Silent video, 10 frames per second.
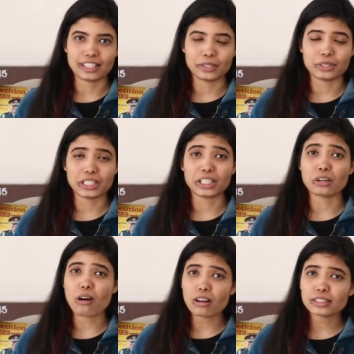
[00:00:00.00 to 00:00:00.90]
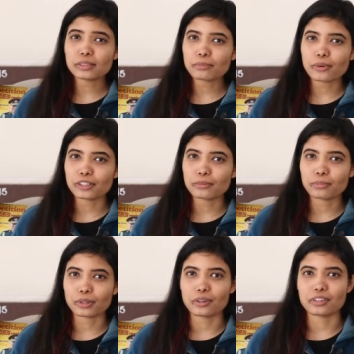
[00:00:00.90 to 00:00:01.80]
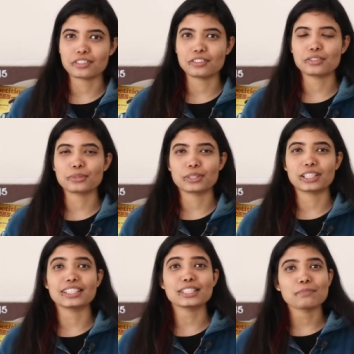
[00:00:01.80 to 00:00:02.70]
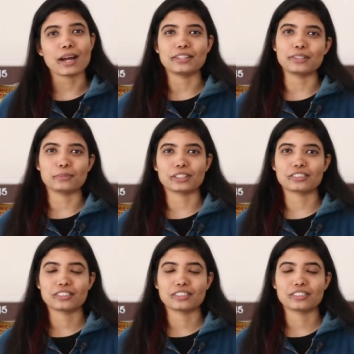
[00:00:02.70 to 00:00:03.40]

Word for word: and you're taking all the important precautions during this pandemic.